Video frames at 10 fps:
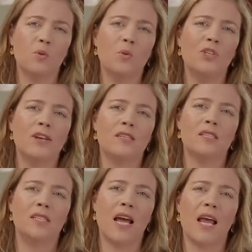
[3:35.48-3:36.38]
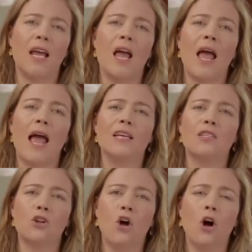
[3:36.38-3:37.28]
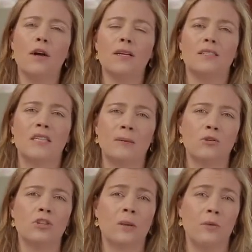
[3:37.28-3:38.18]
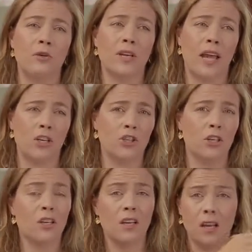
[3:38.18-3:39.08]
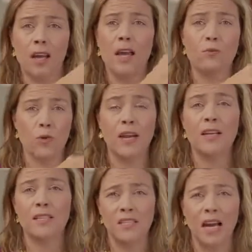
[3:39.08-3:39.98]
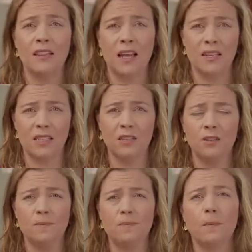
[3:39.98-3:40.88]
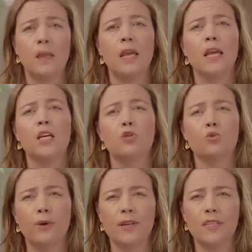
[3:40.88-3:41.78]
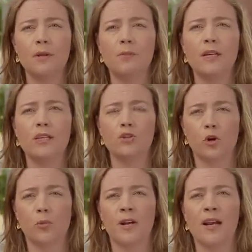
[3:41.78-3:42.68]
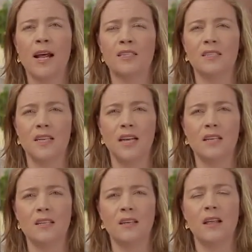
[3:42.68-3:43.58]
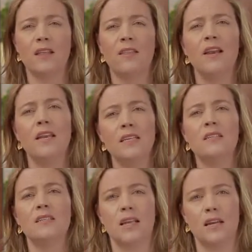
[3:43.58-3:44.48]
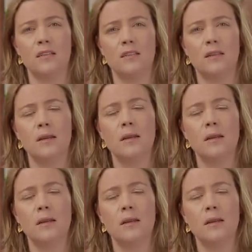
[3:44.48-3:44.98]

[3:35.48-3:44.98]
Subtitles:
Which is to say, as long as Zemmer's communication, him writing and signing that deal, is reasonably interpreted as assent, then it is assent.